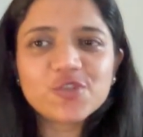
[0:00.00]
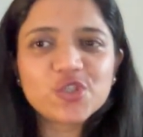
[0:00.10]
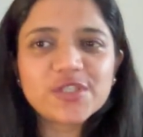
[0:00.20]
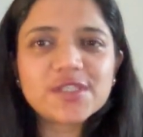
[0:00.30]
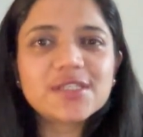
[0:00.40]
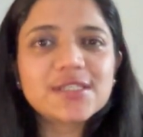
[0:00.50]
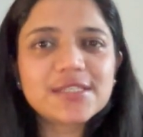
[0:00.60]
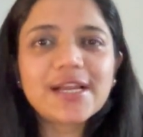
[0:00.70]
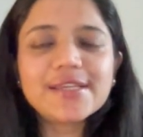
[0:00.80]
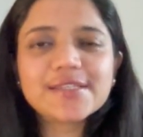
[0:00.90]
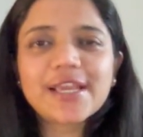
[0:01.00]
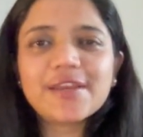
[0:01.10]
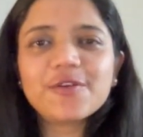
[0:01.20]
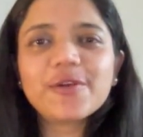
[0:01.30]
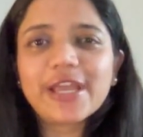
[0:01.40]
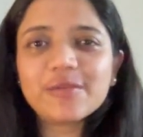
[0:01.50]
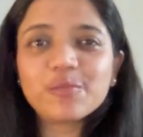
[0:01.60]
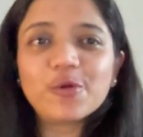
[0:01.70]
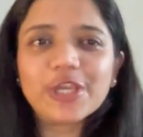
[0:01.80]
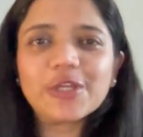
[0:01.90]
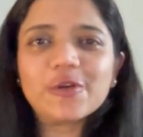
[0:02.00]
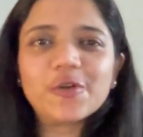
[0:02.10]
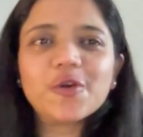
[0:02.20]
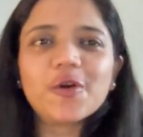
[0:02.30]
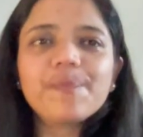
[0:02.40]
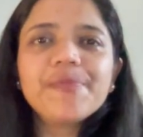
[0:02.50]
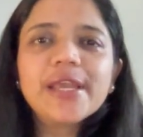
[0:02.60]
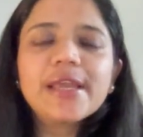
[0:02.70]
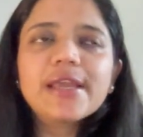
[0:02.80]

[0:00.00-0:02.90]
which is Skyscanner and booking.com.